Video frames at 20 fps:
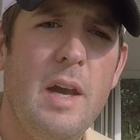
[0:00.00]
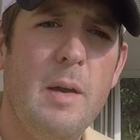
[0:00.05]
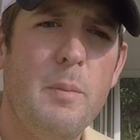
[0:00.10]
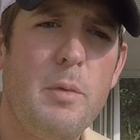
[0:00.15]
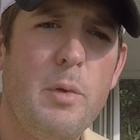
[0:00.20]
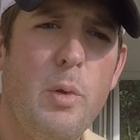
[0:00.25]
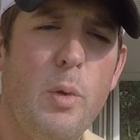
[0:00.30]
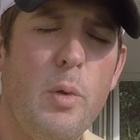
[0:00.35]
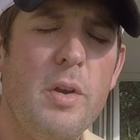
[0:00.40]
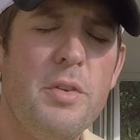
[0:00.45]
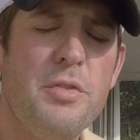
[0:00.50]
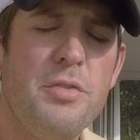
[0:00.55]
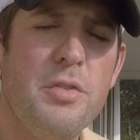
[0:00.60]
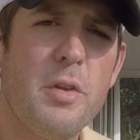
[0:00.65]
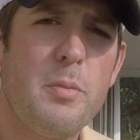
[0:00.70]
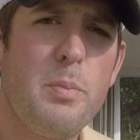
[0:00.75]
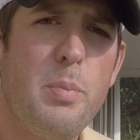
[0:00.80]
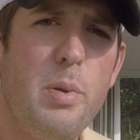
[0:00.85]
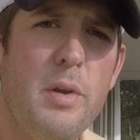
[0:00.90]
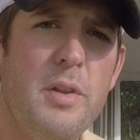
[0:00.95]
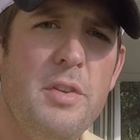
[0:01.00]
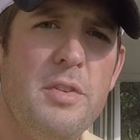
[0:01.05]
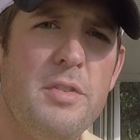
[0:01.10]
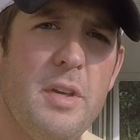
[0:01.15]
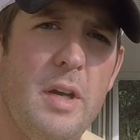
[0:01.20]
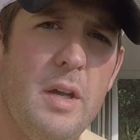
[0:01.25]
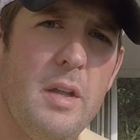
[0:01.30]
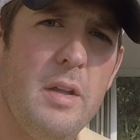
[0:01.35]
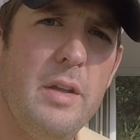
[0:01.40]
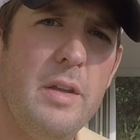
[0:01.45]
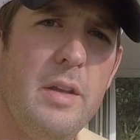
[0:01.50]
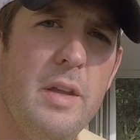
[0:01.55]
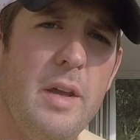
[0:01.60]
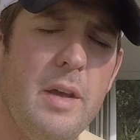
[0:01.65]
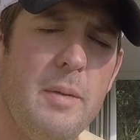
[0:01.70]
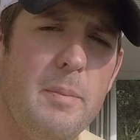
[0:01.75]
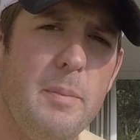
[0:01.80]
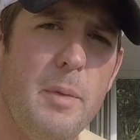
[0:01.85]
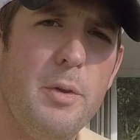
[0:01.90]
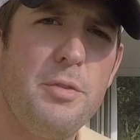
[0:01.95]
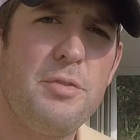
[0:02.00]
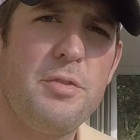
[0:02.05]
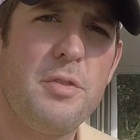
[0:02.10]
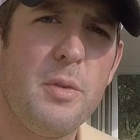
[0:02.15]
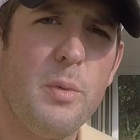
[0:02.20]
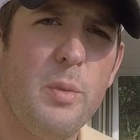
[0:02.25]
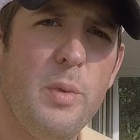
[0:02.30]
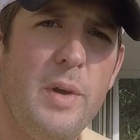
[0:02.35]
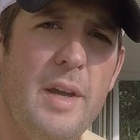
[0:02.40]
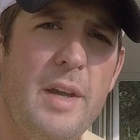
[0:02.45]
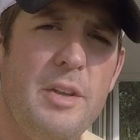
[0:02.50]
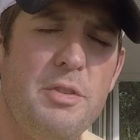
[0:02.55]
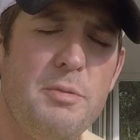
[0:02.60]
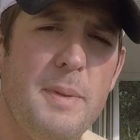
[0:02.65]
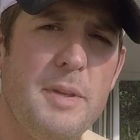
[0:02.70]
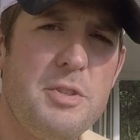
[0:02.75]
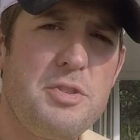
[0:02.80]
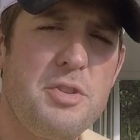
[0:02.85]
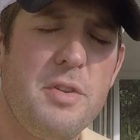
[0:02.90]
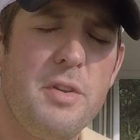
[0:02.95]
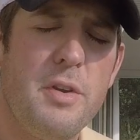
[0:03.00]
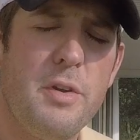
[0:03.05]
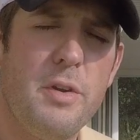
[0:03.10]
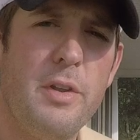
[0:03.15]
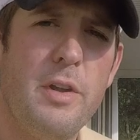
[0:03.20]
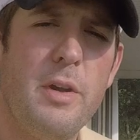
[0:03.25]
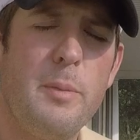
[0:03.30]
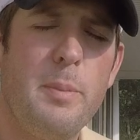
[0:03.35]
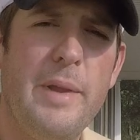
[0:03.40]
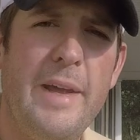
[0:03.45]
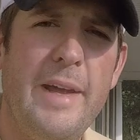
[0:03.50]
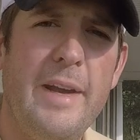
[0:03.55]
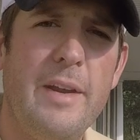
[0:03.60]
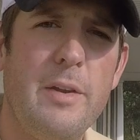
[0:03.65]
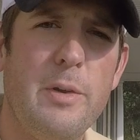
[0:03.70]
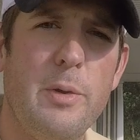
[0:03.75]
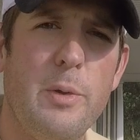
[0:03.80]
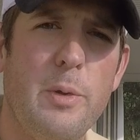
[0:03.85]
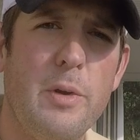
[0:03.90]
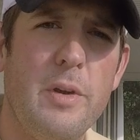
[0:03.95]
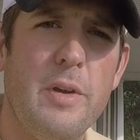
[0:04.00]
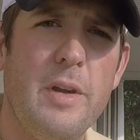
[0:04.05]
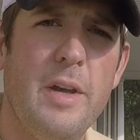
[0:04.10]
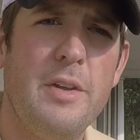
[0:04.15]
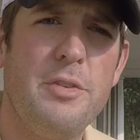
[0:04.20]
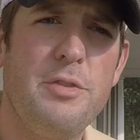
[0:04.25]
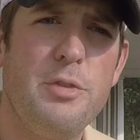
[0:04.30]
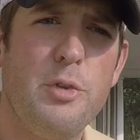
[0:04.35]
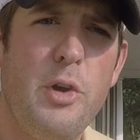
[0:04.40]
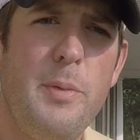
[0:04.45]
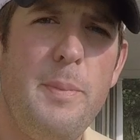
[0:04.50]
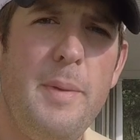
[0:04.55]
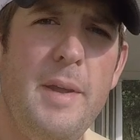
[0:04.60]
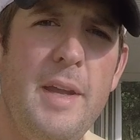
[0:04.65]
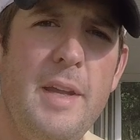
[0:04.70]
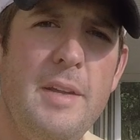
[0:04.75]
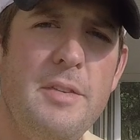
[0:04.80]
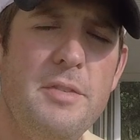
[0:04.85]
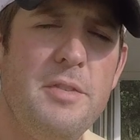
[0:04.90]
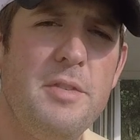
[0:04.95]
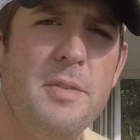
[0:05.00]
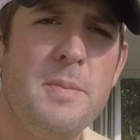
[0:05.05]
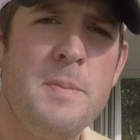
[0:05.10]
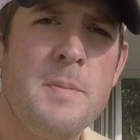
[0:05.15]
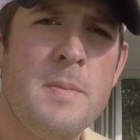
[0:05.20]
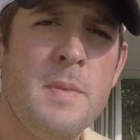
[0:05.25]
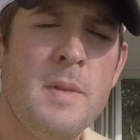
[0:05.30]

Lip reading: Corn has looked pretty solid most of the way, especially with earlier planted corn. Soybeans